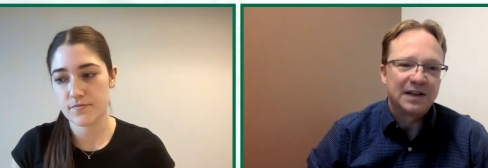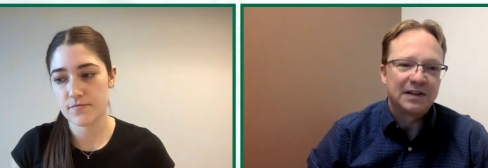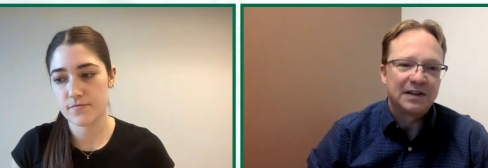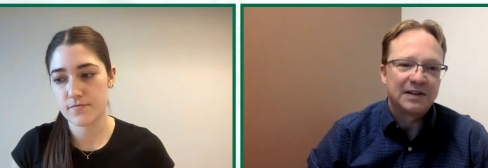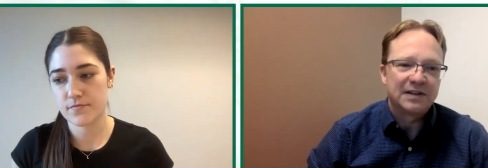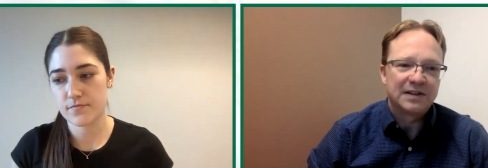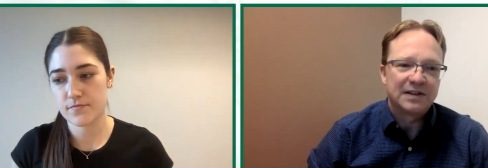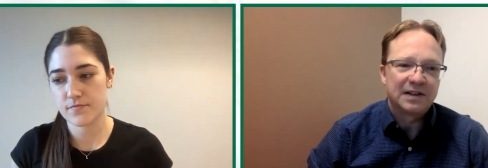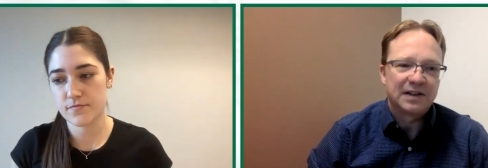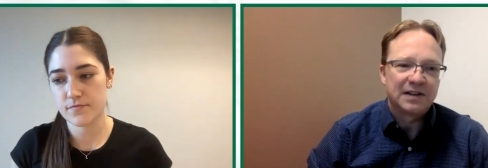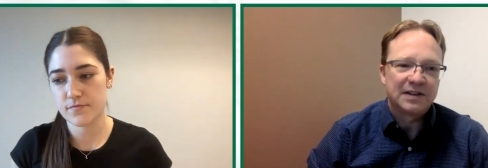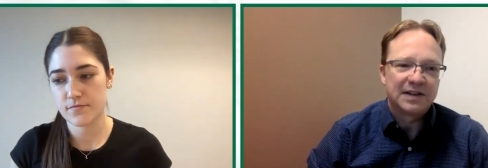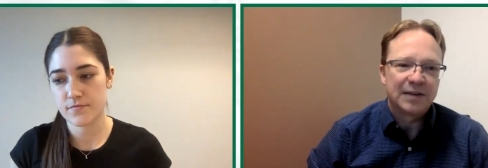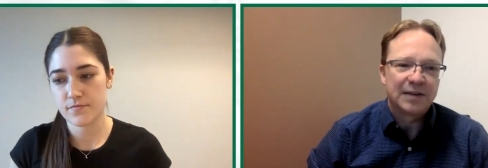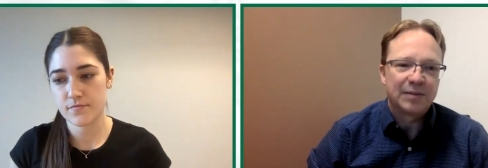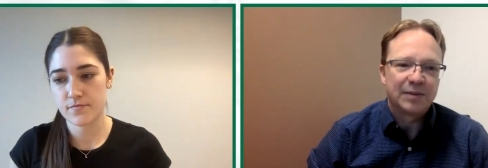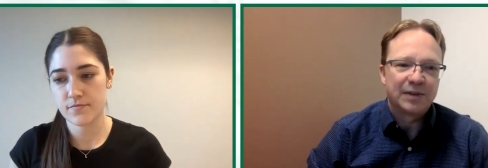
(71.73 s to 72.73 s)
Speaker 1: It's uh,
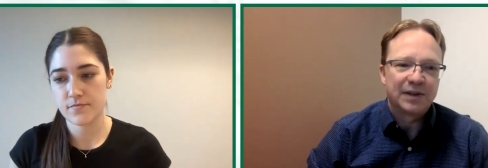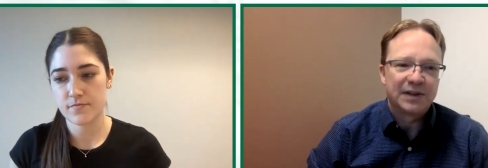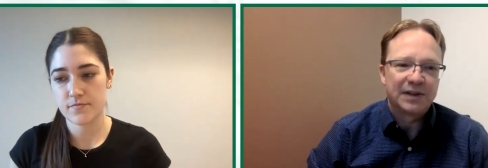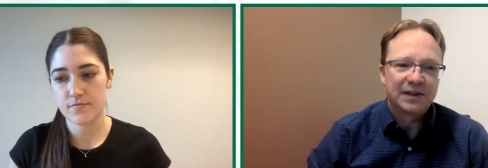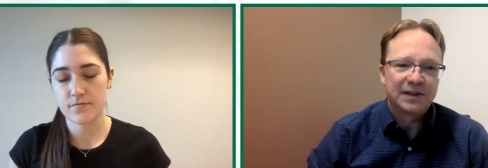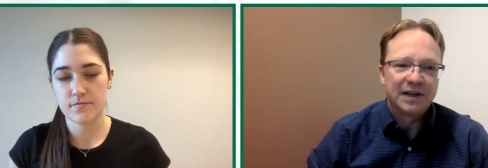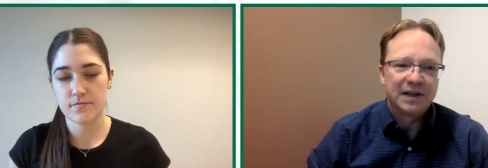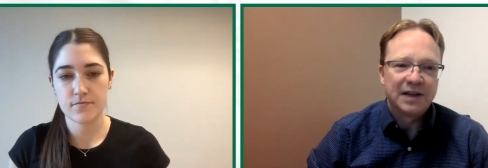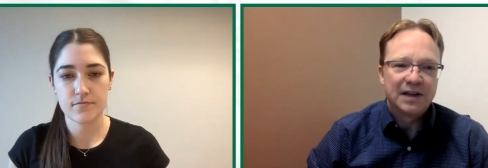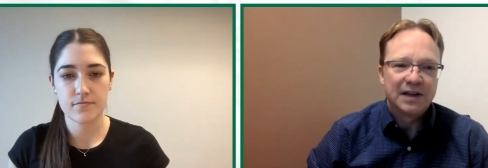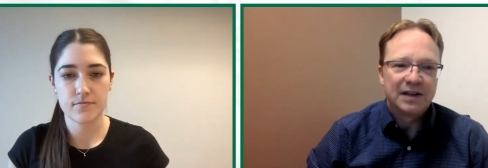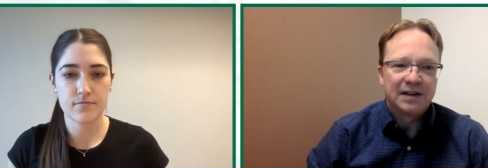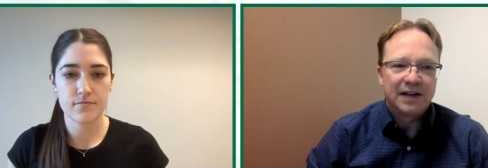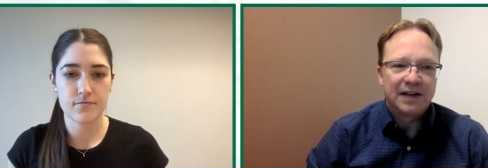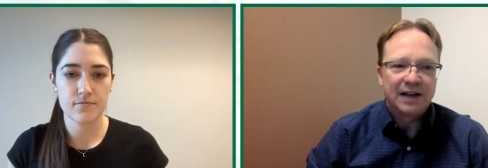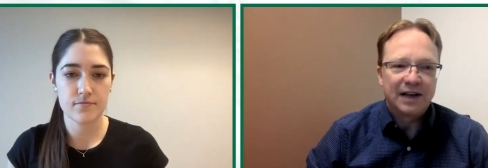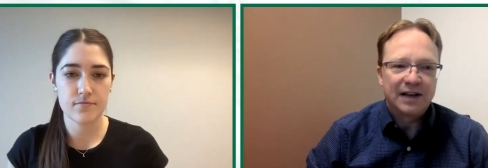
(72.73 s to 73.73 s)
sampling
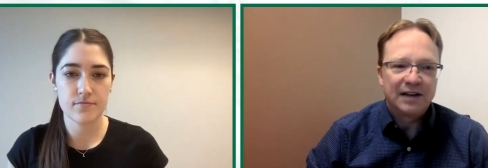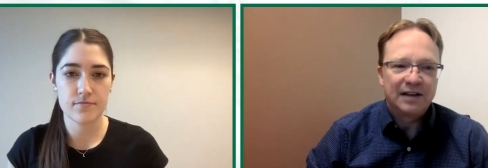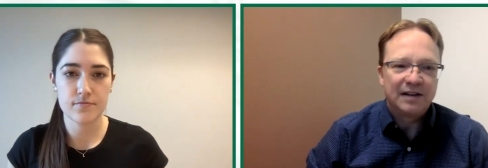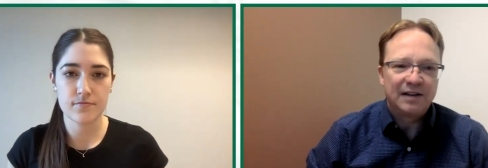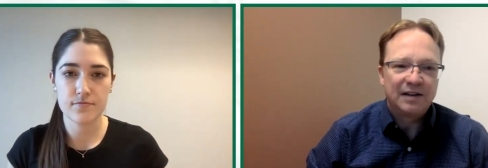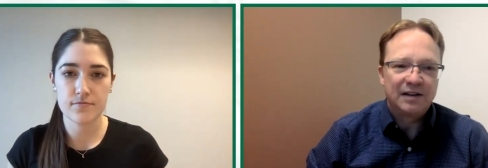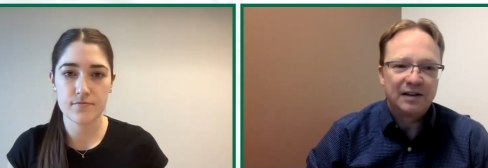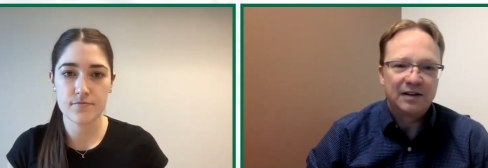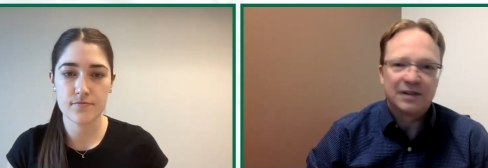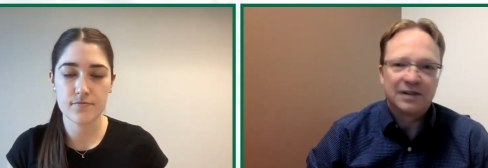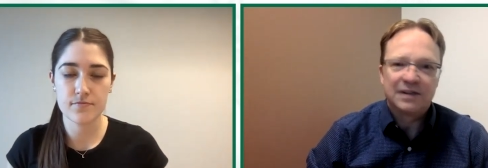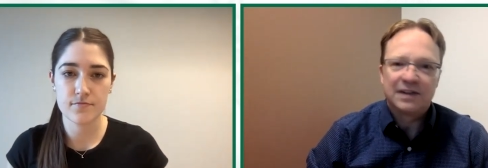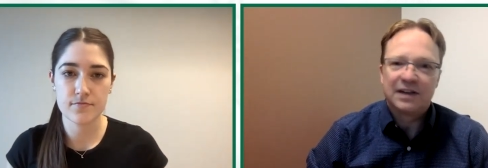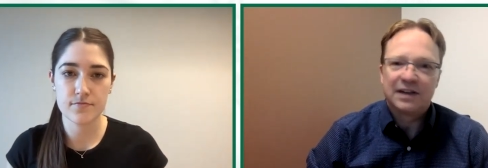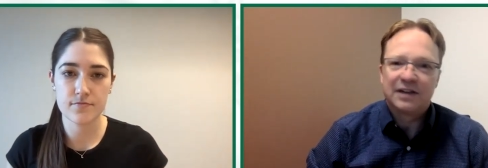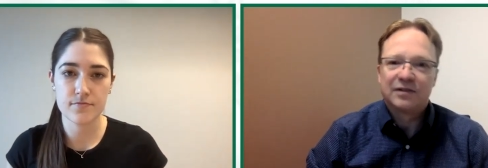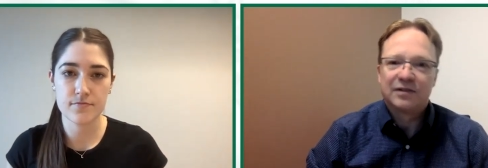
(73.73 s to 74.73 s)
endothelial
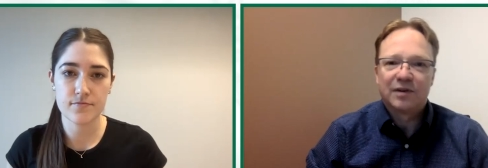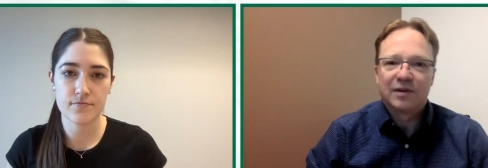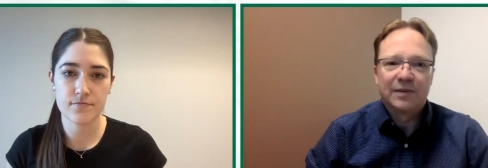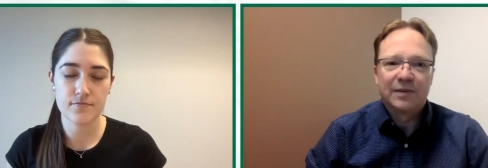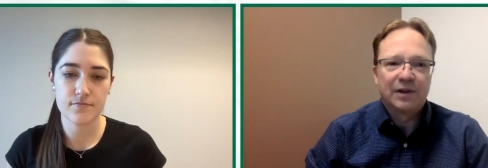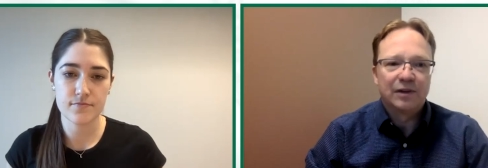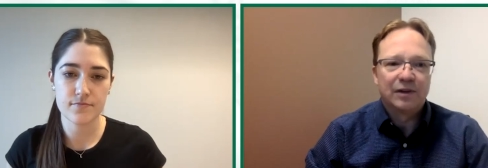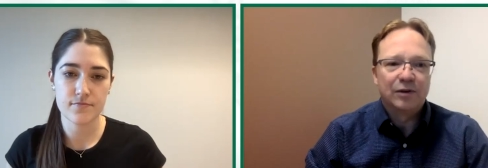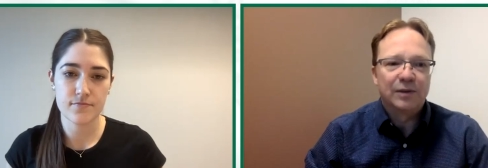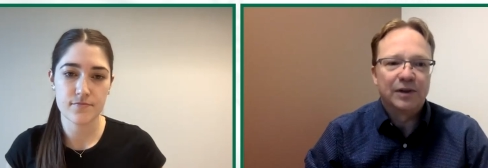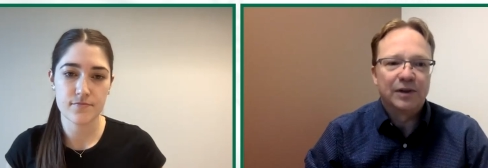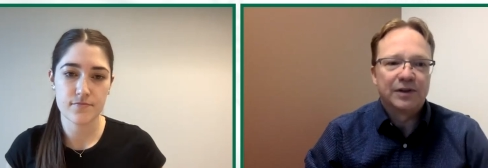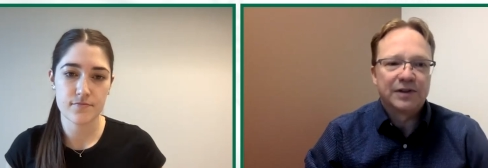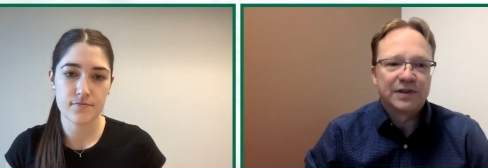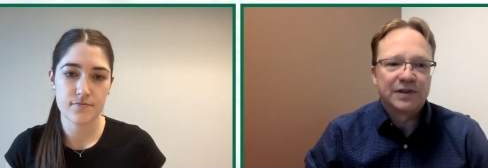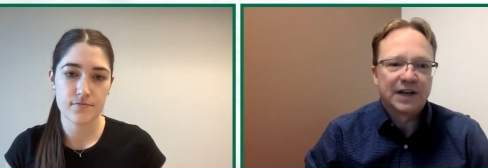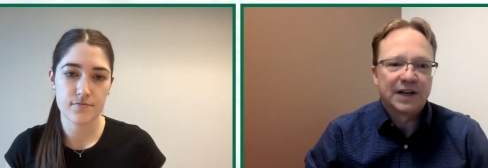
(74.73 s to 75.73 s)
cells from the
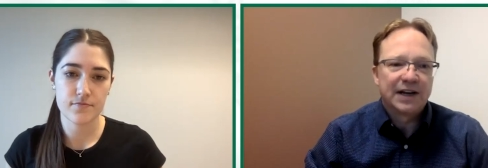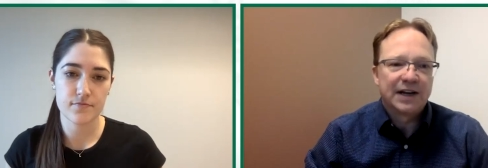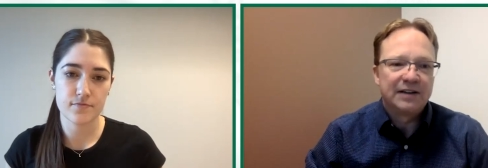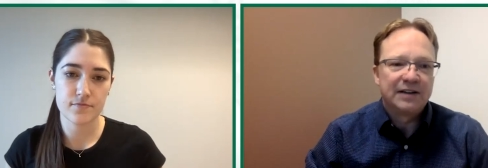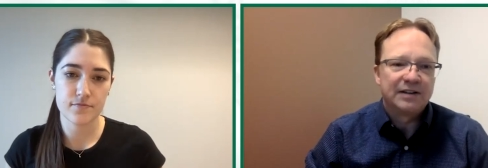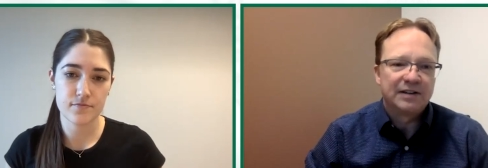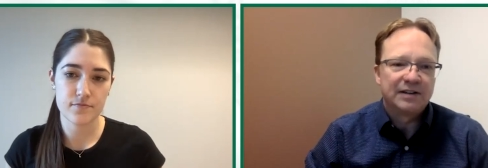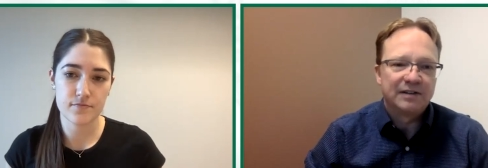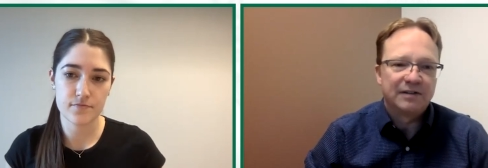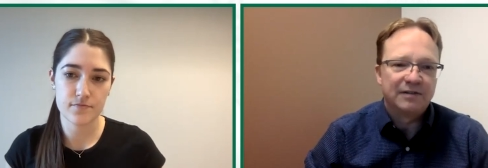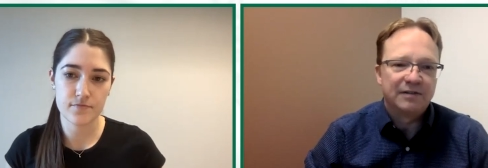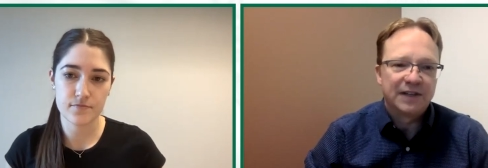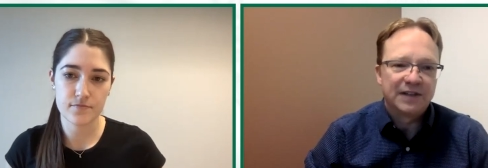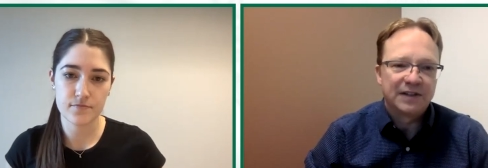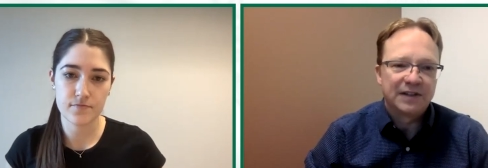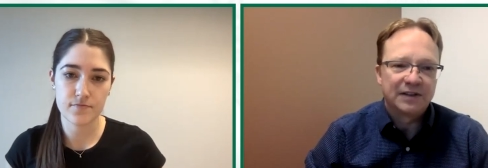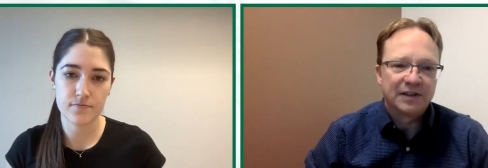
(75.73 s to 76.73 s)
luminal side of the
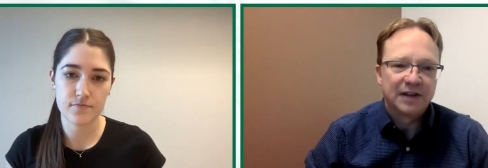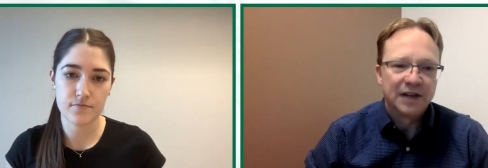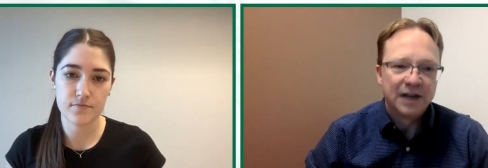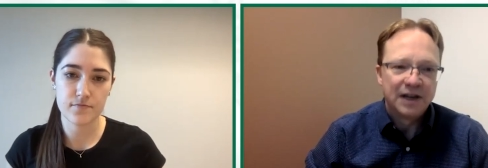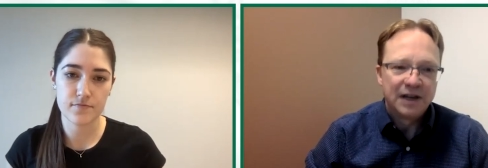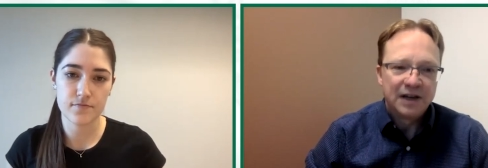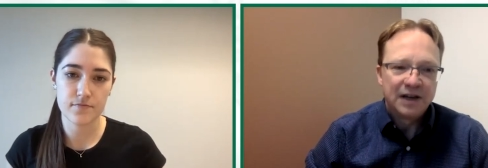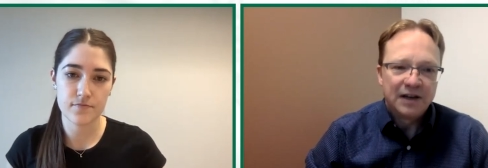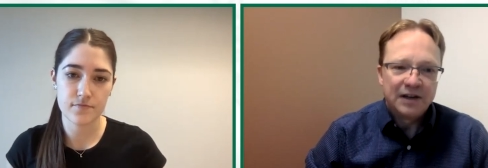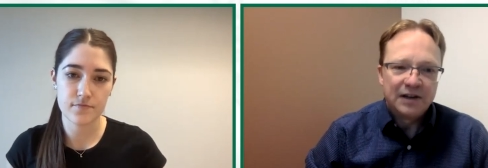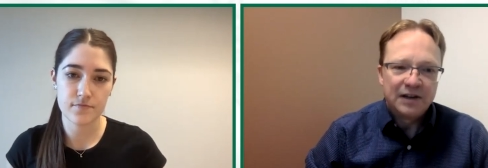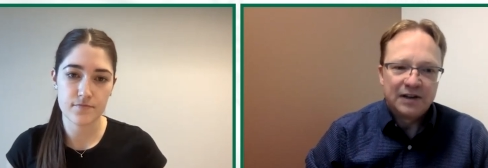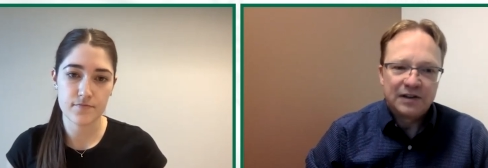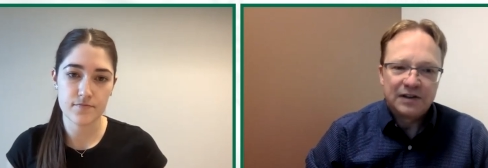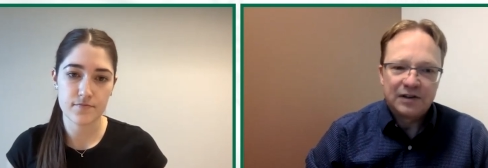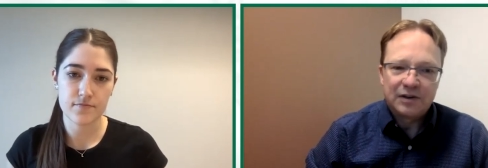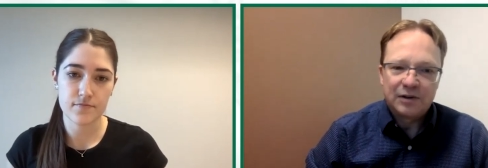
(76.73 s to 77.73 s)
vessel.
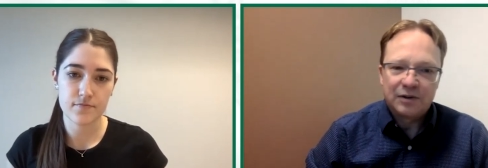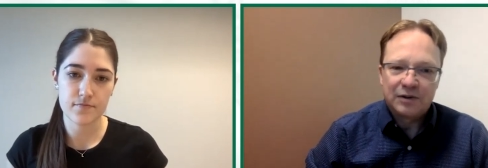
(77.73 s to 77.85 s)
So